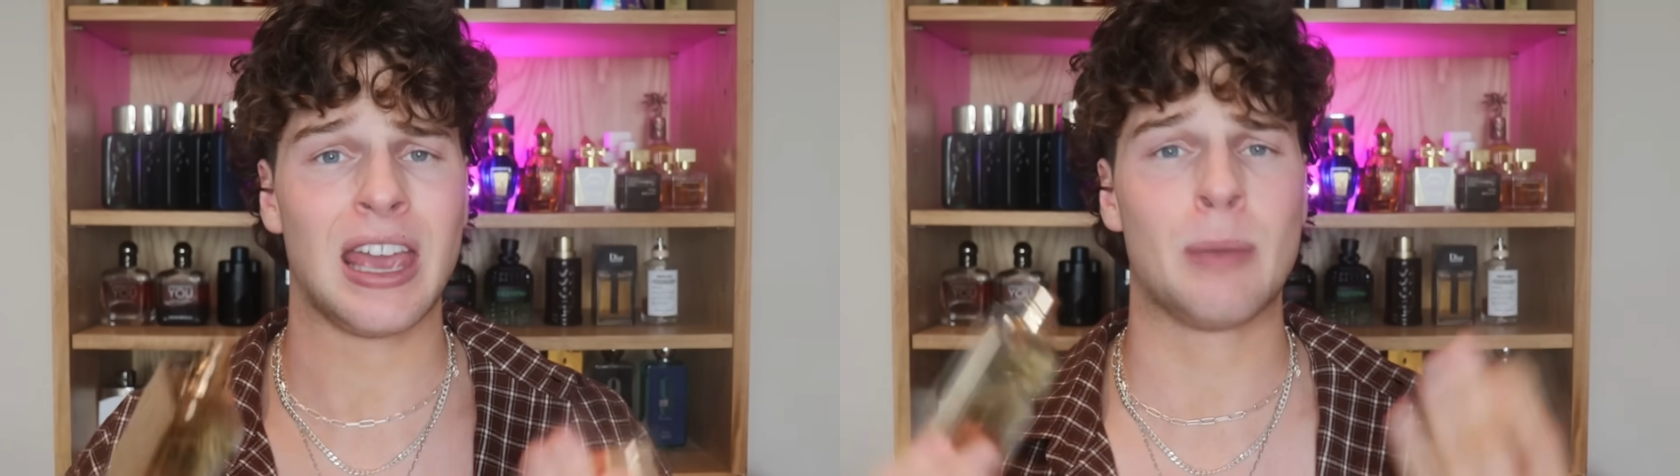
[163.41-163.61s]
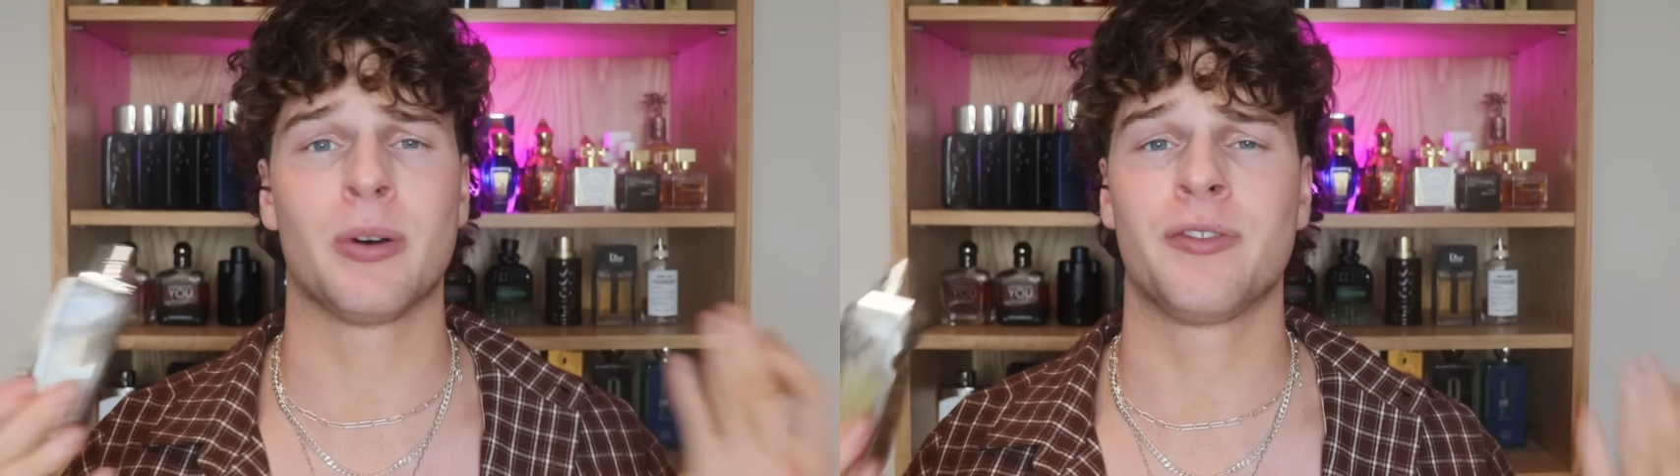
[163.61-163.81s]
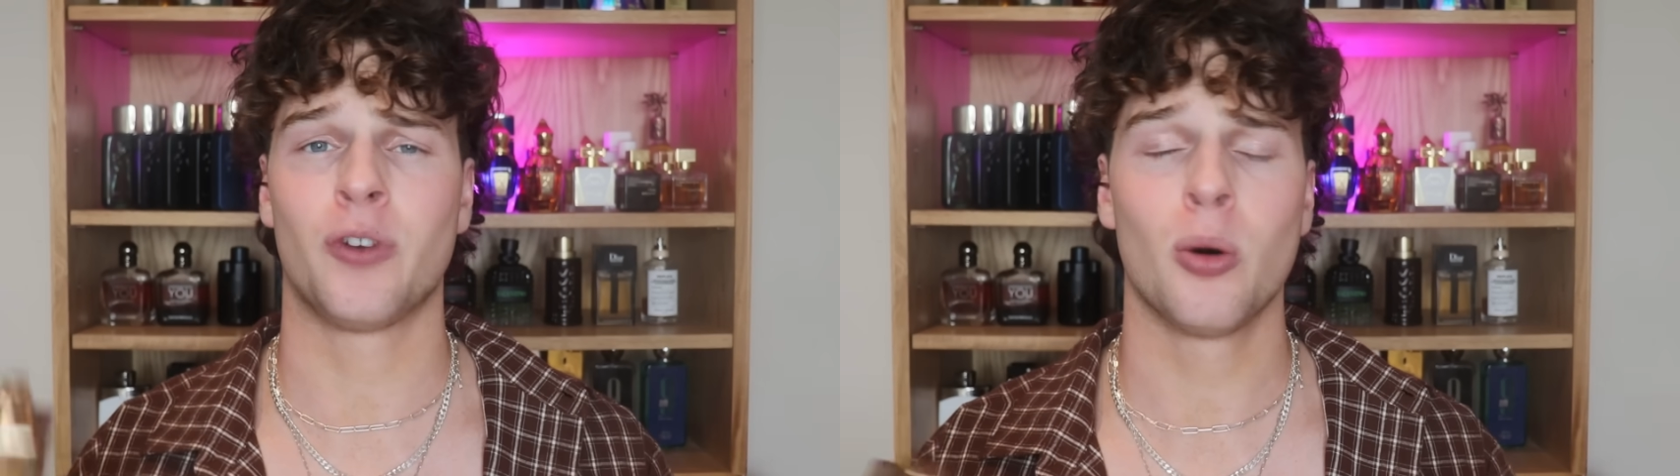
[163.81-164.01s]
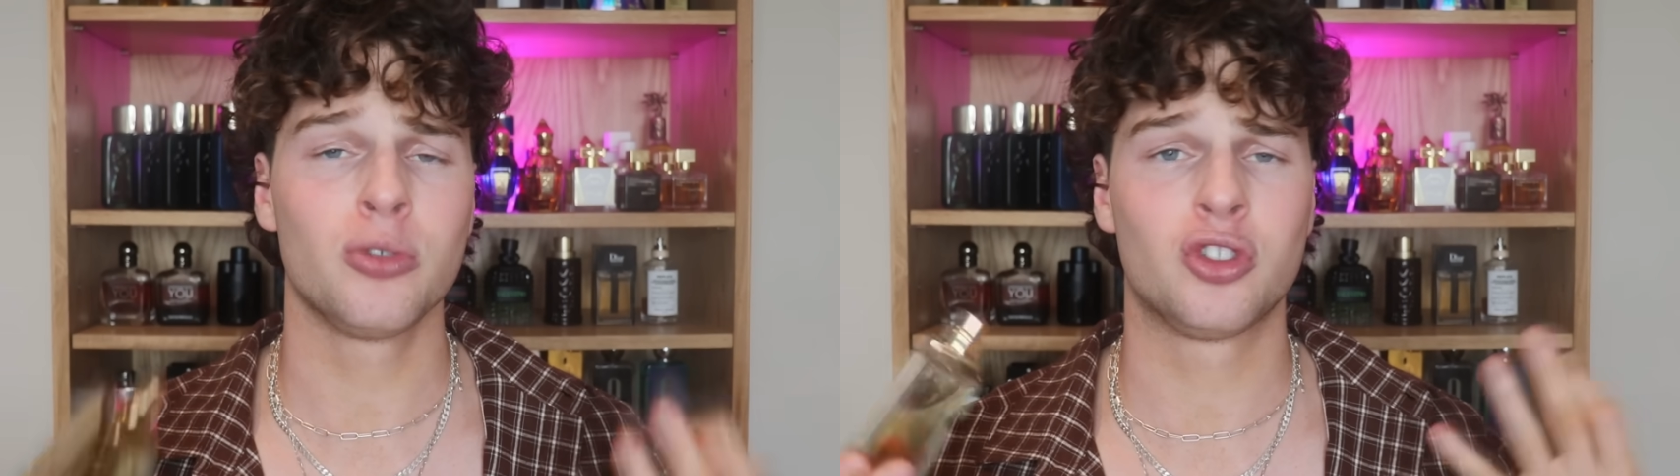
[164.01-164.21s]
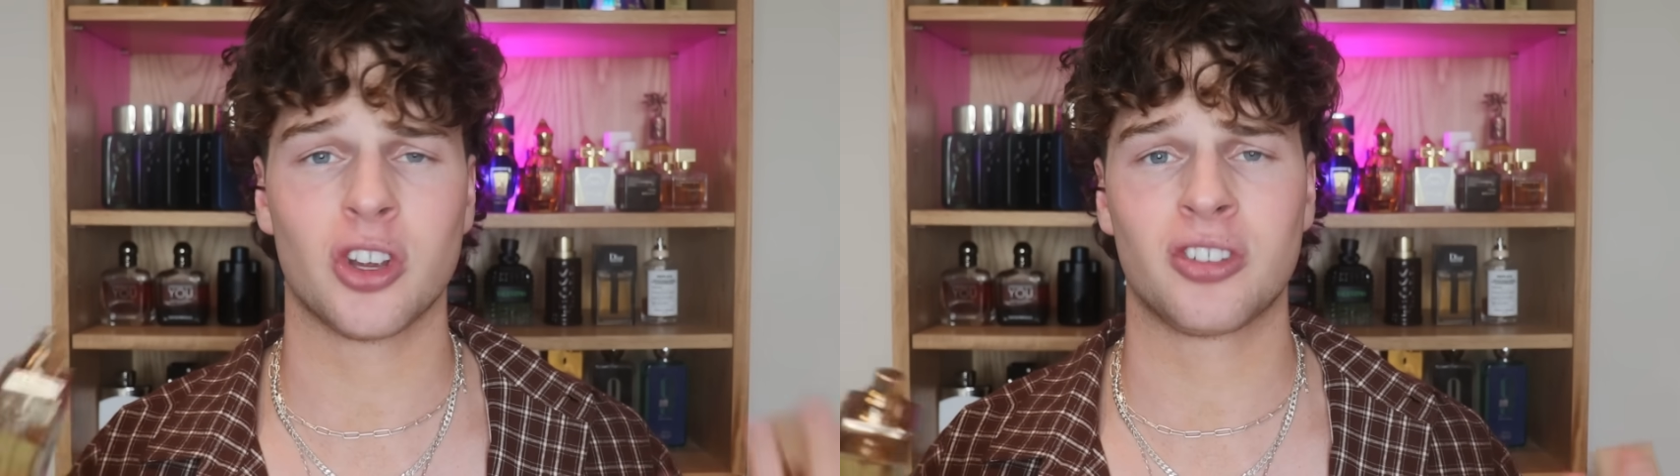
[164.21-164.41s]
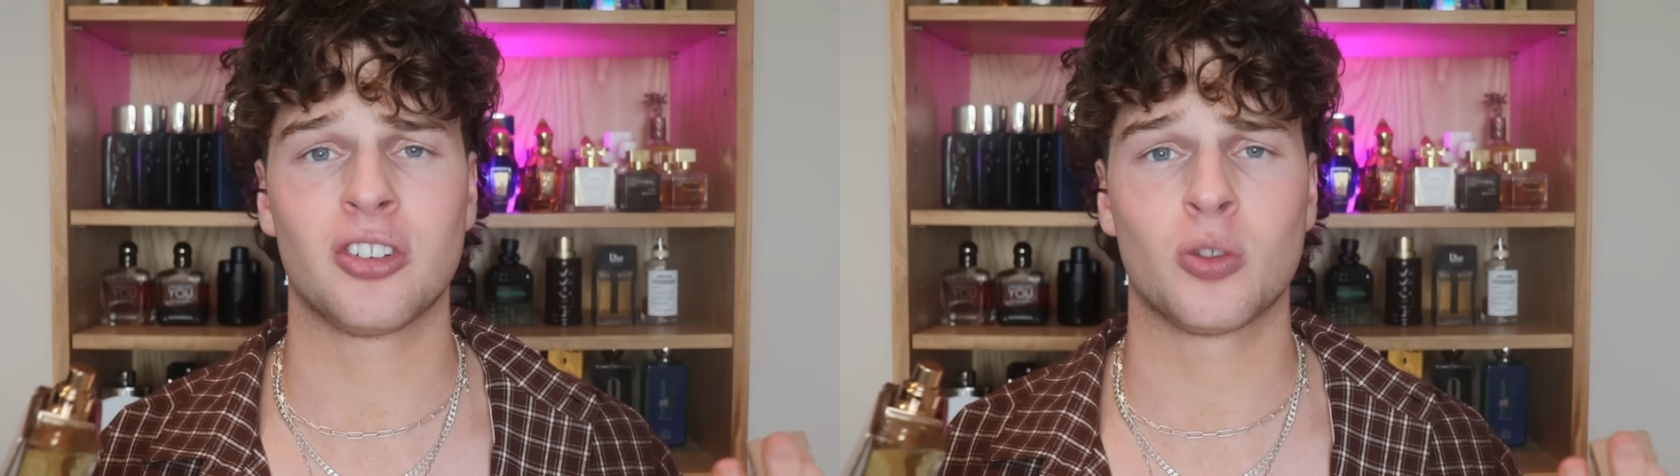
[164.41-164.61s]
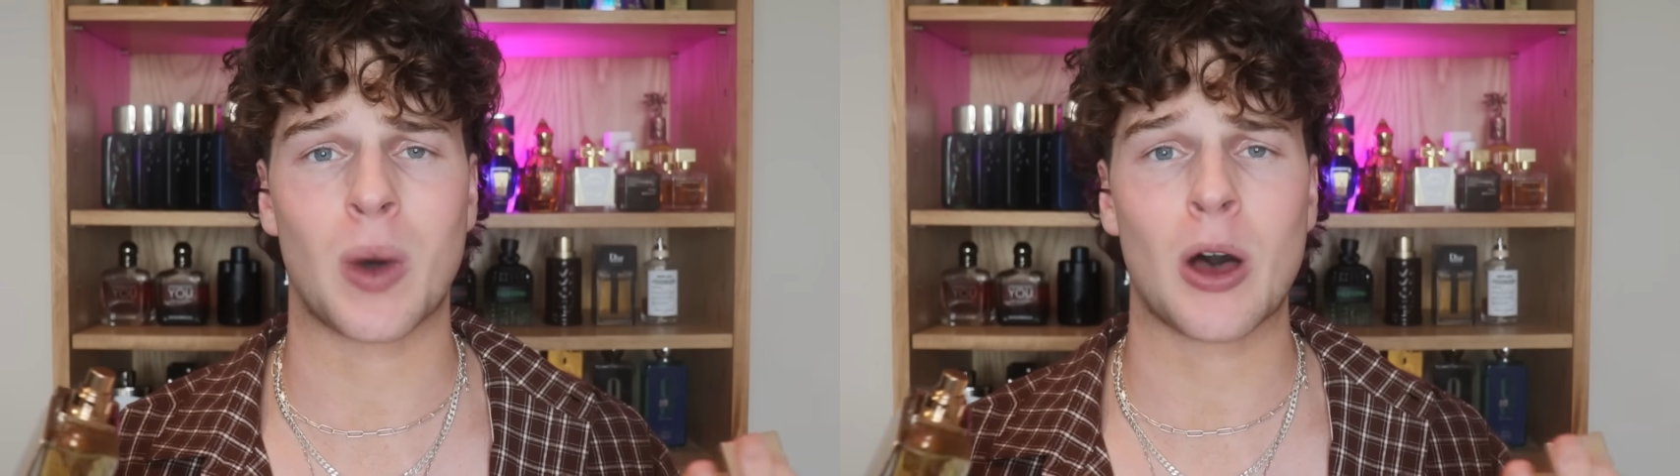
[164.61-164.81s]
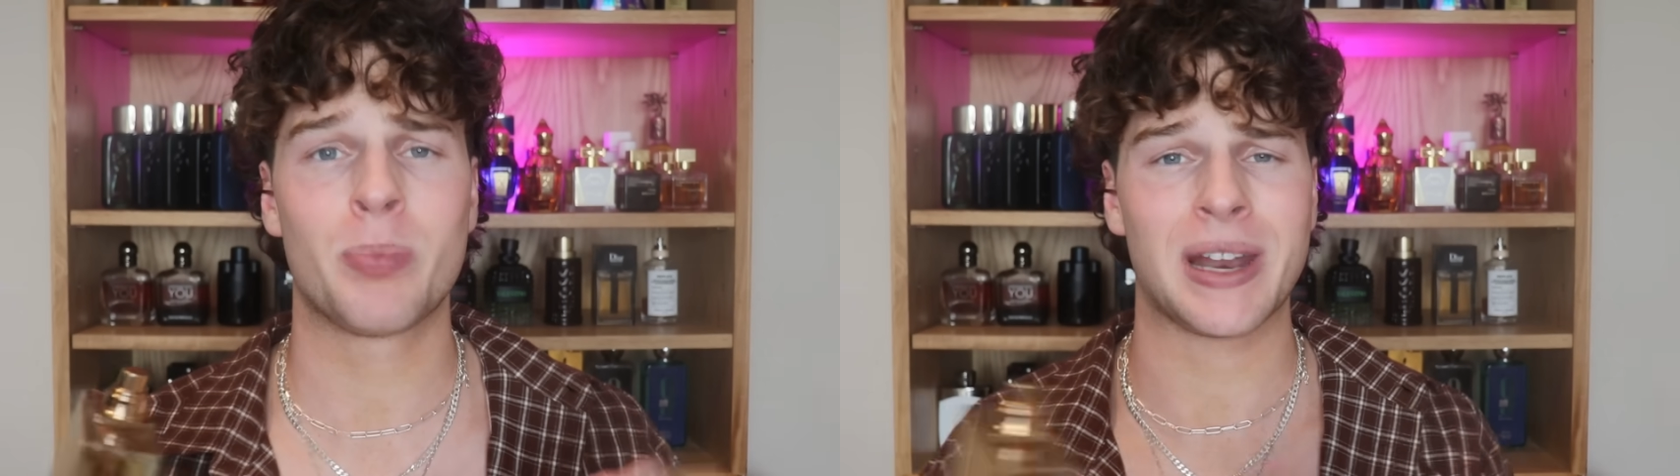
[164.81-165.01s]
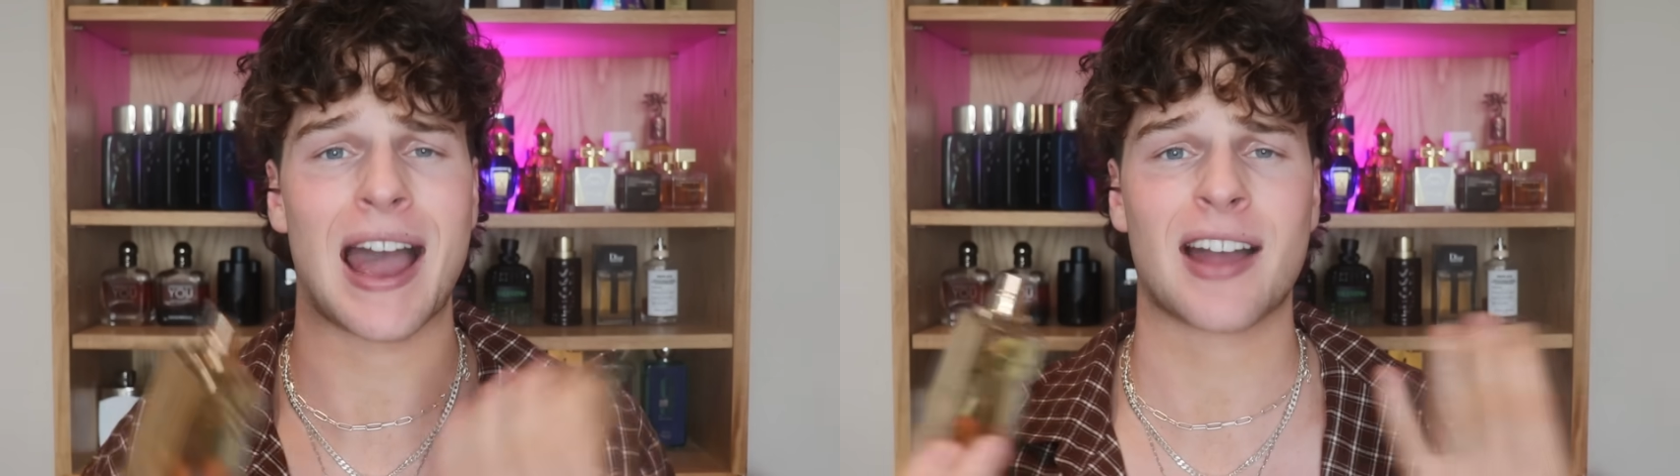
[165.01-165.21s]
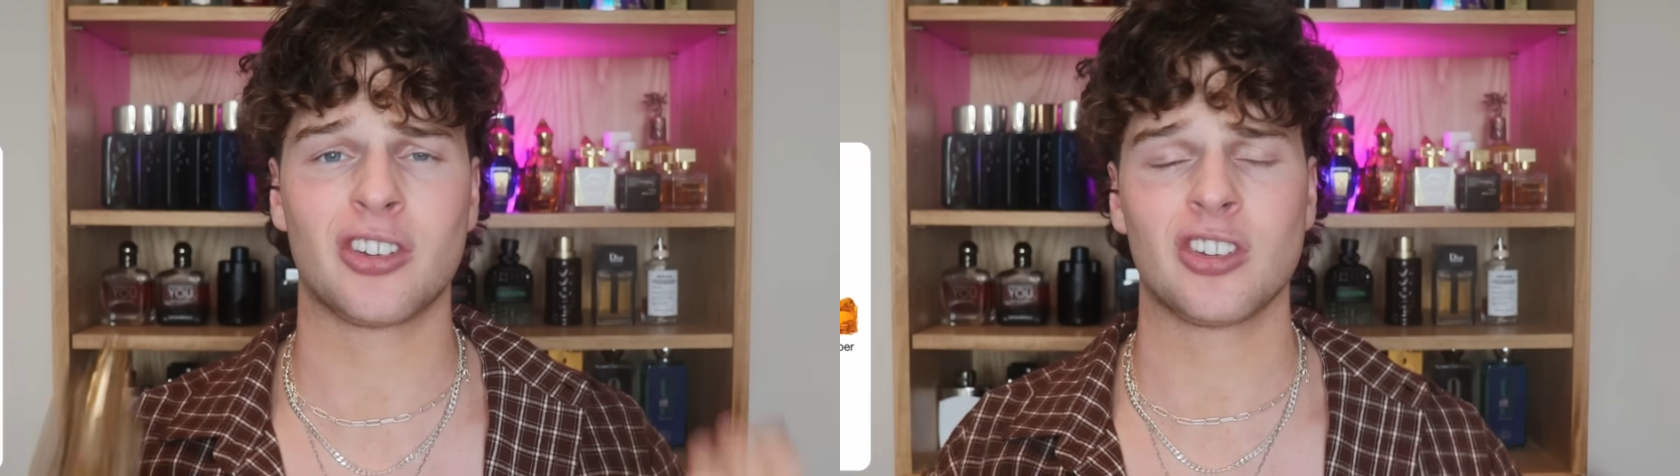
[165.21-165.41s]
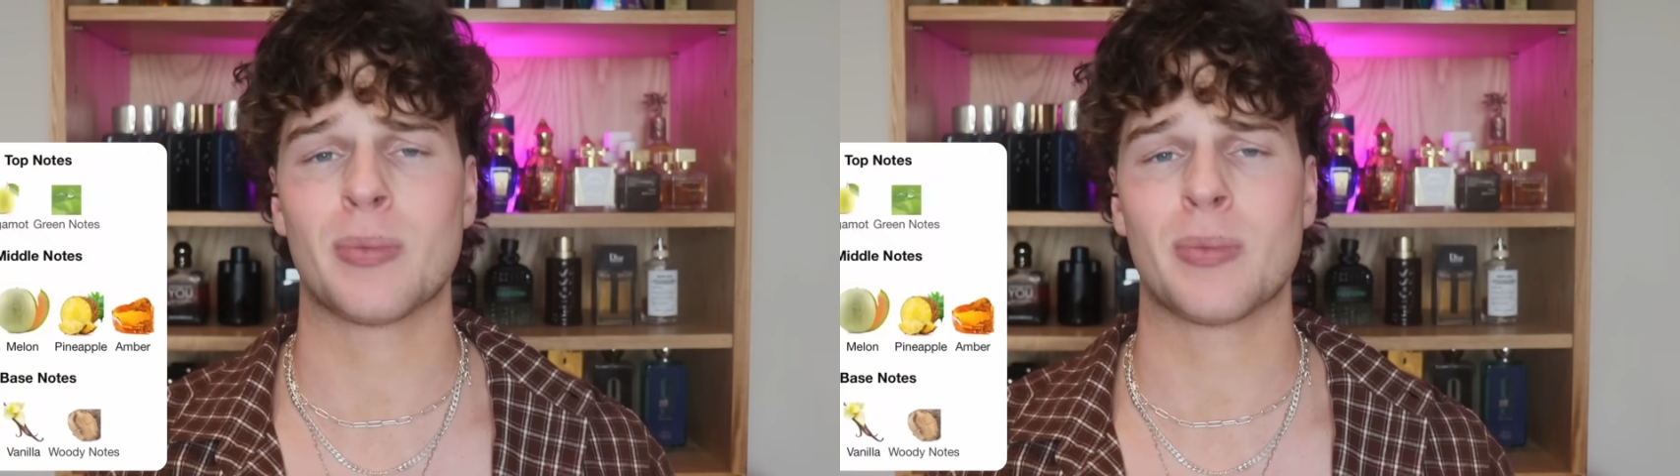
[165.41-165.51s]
it performs just as well, but it actually